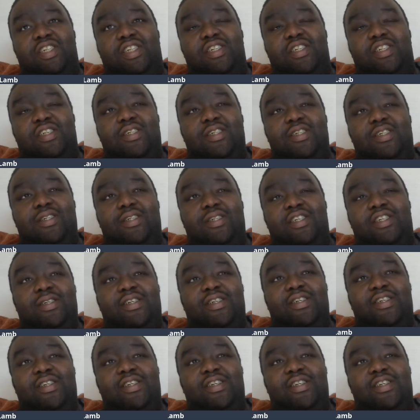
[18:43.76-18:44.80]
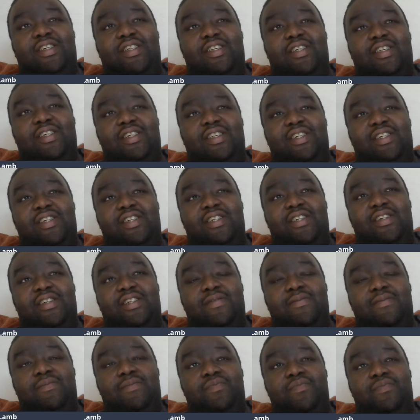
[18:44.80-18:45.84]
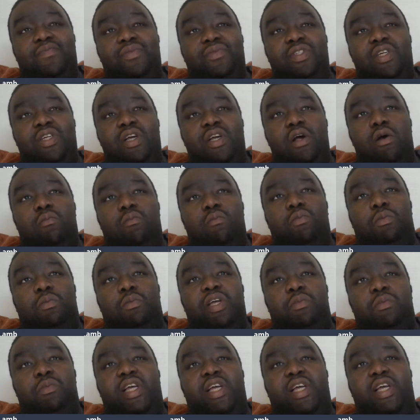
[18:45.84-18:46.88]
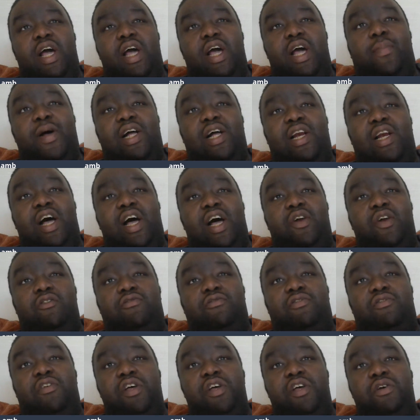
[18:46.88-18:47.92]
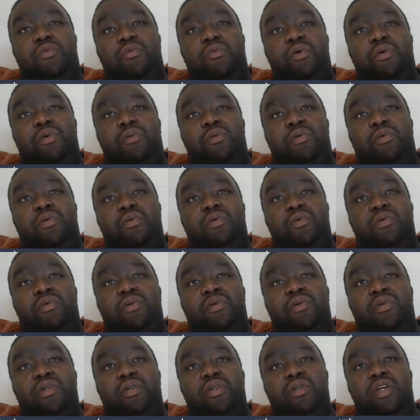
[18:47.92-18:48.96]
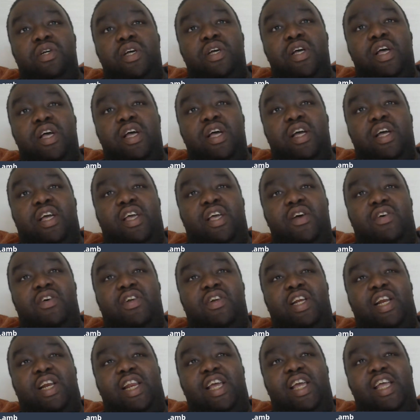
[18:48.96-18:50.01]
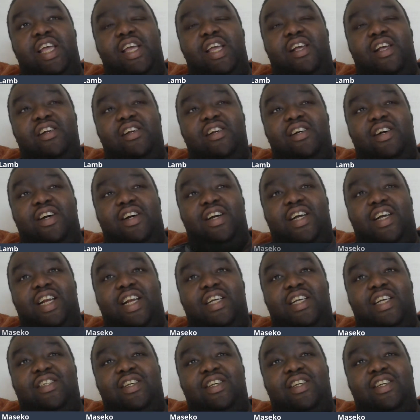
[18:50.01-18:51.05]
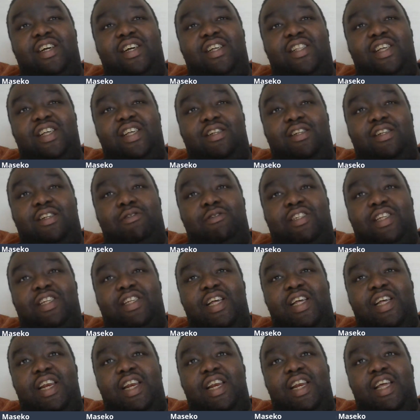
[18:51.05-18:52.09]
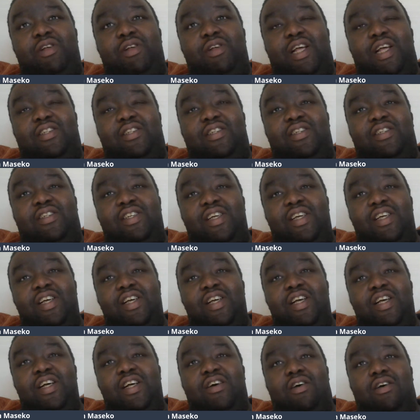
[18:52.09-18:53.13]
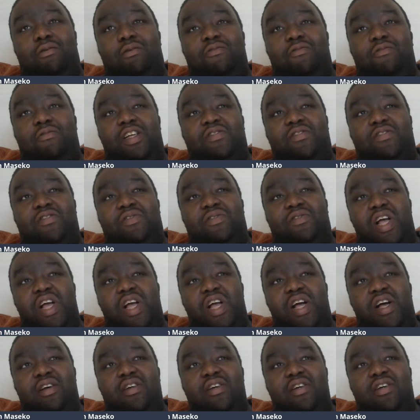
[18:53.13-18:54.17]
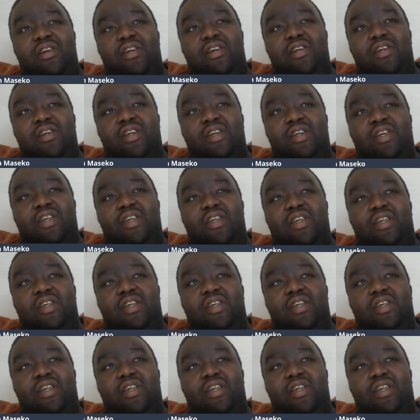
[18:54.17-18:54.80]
When we get our back line all fit, we will kill the league. Okay, I think that's meant to say league, but that's confidence for you. Joseph, 2-1 to Arsenal.